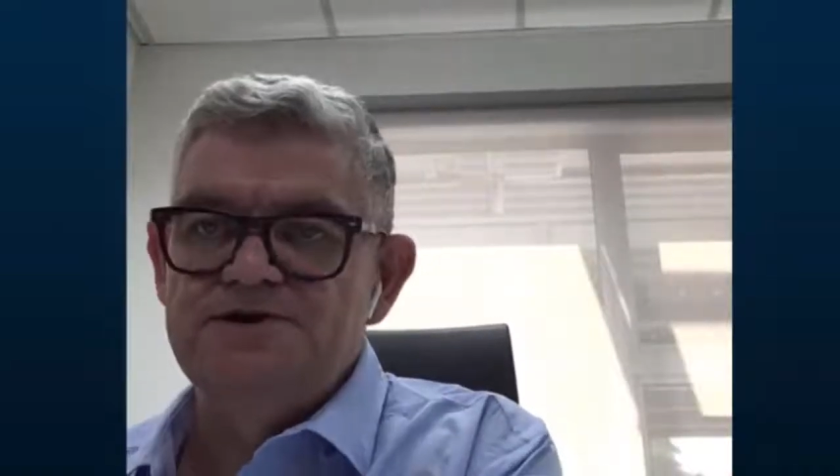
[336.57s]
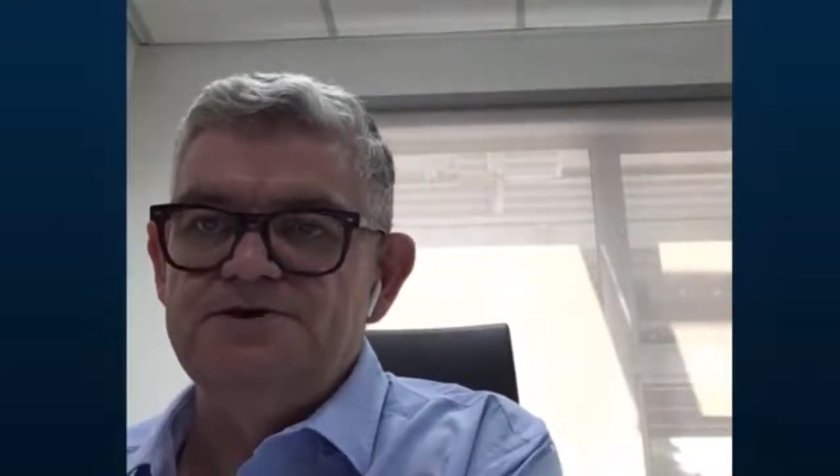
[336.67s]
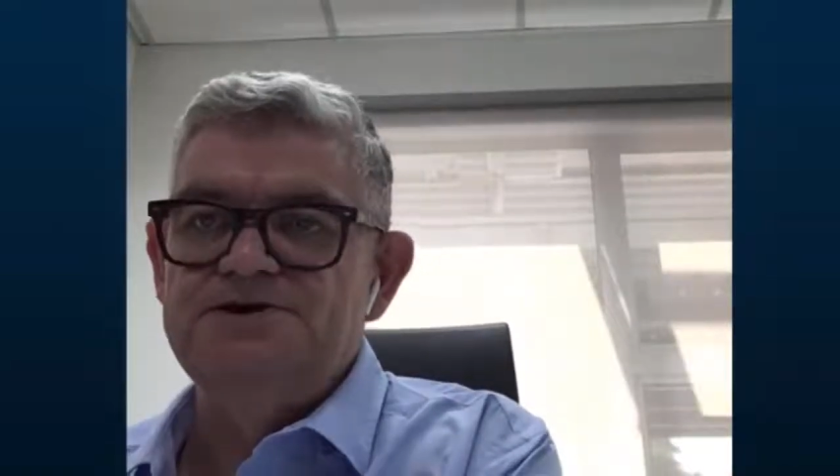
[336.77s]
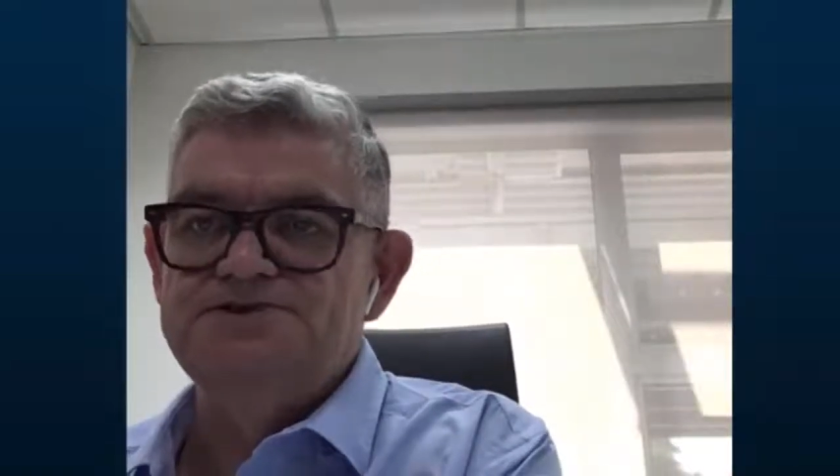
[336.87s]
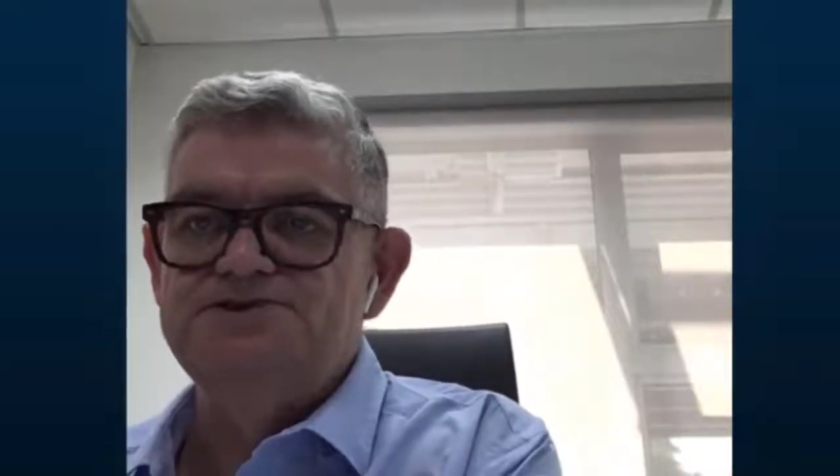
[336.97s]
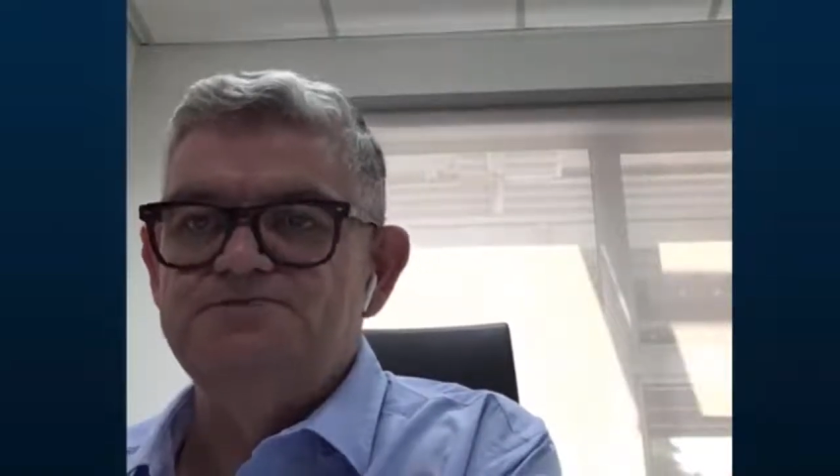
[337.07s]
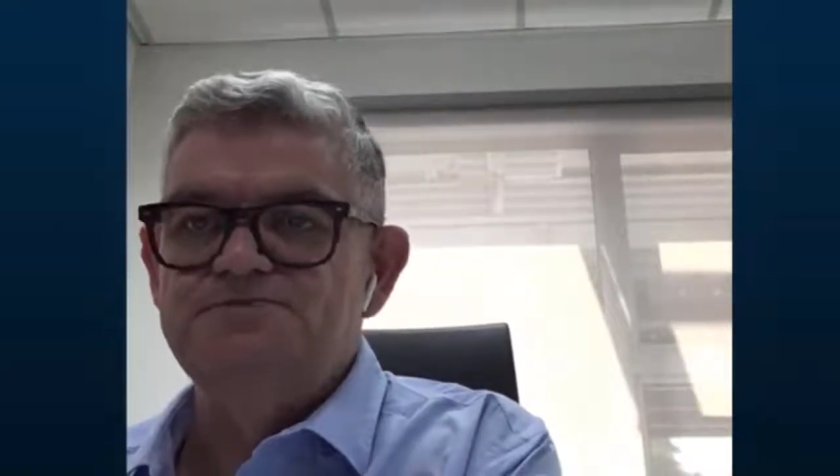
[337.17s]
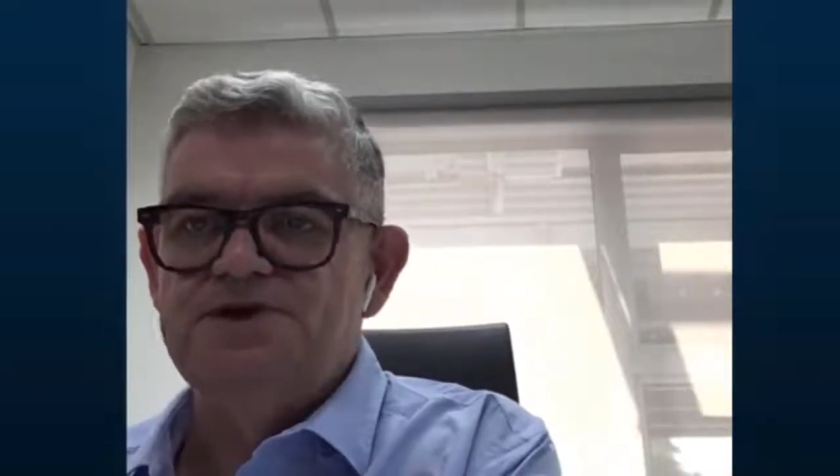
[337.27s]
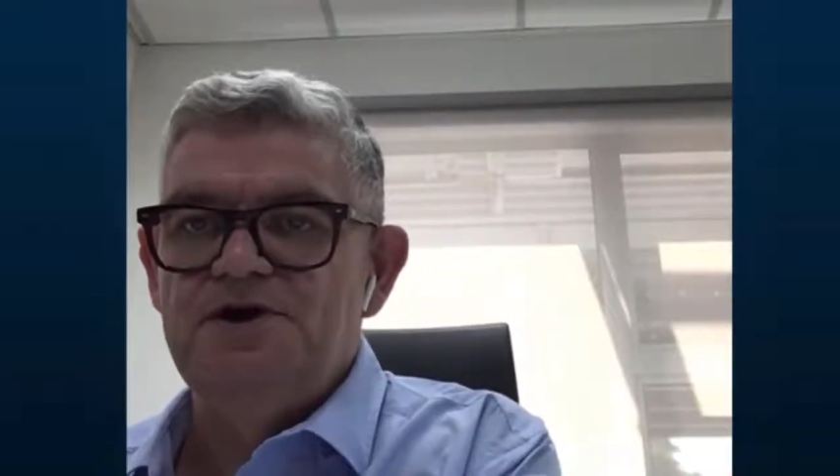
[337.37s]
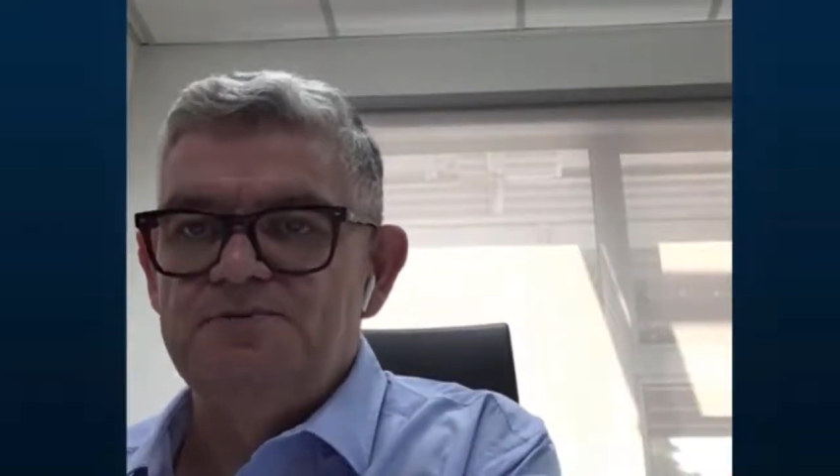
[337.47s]
that you
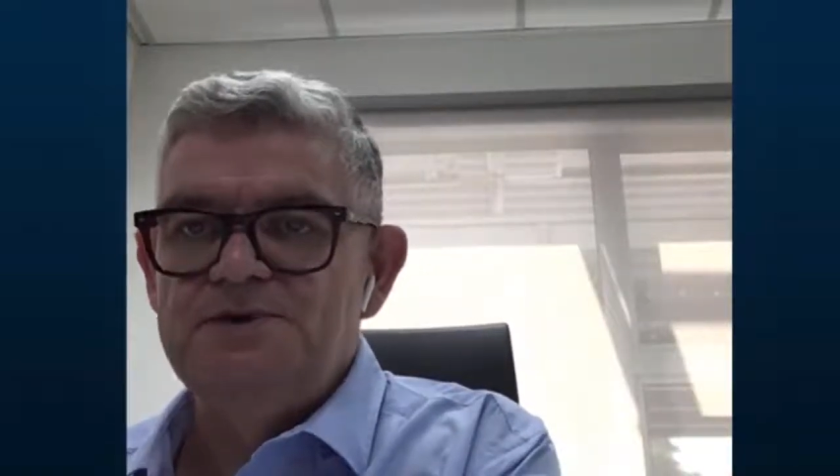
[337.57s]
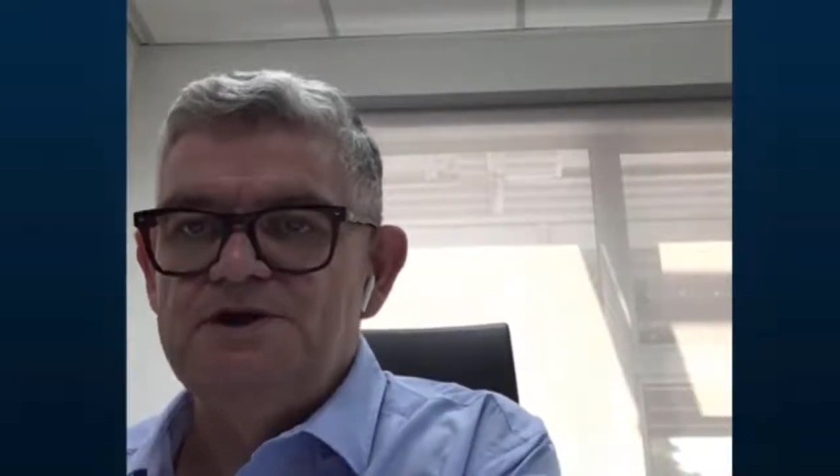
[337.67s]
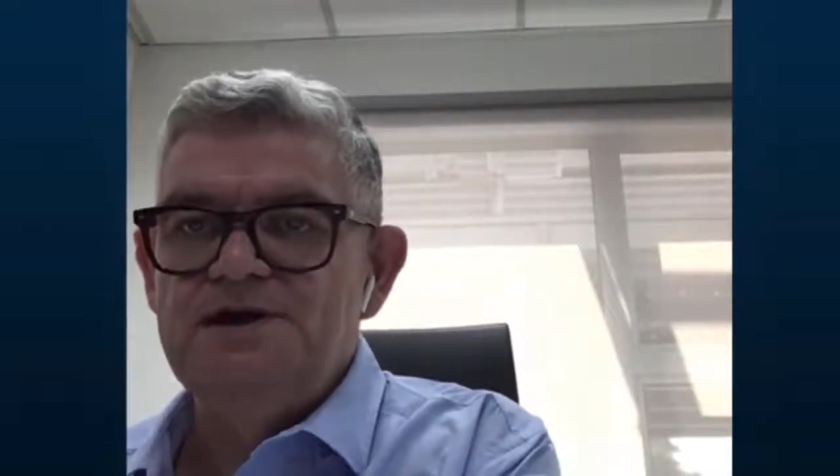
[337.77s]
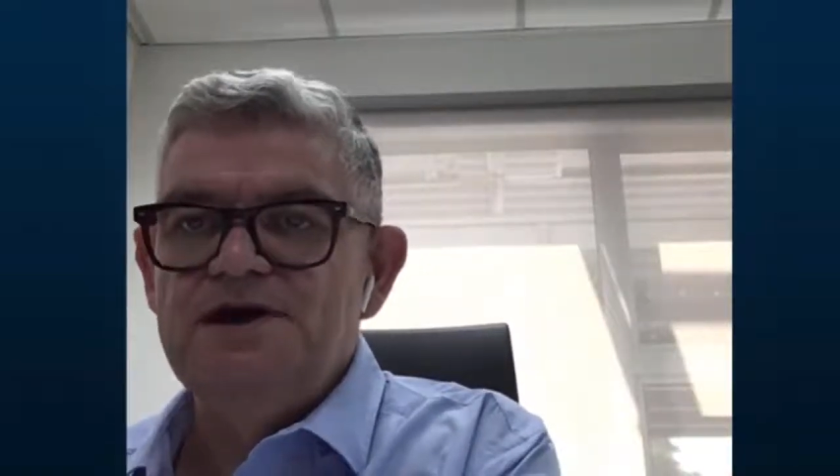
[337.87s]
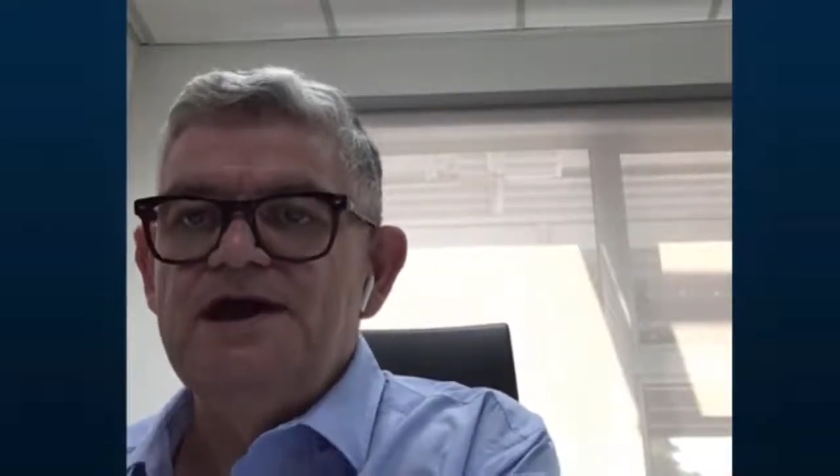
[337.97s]
consume at home.